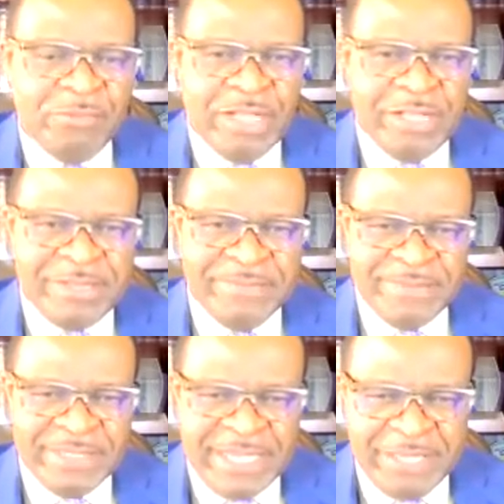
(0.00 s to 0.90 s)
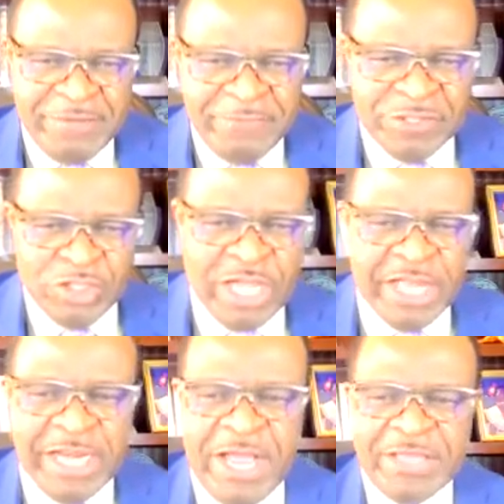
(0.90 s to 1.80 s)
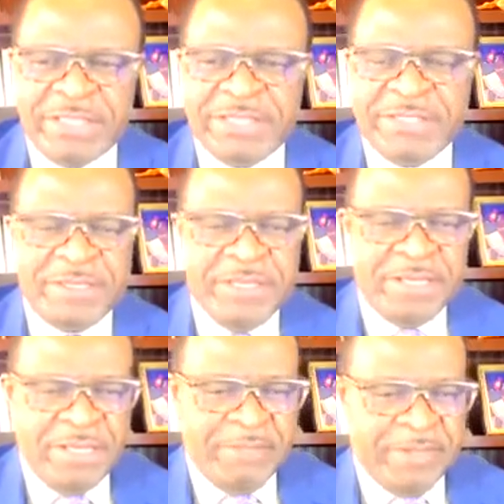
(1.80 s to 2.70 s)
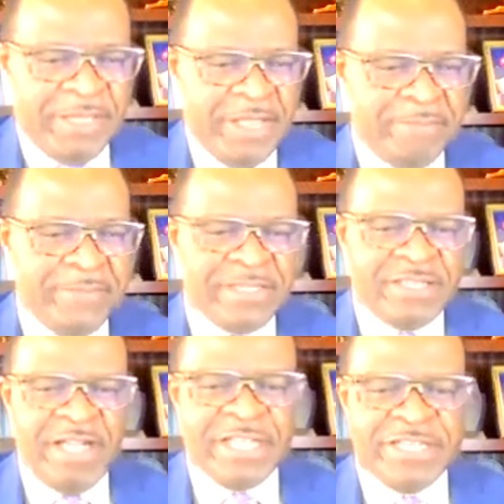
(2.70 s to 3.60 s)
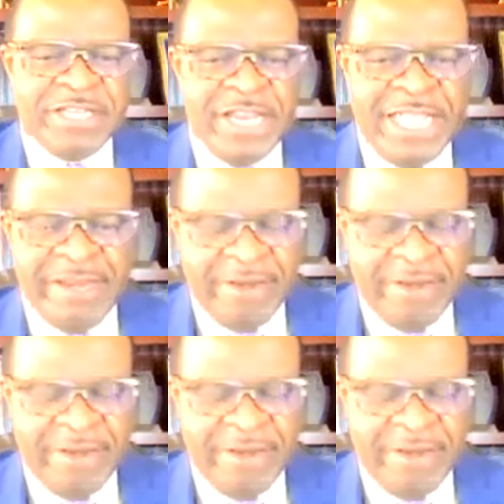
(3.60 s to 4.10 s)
welcome. Thank you for joining us. We're going to be starting in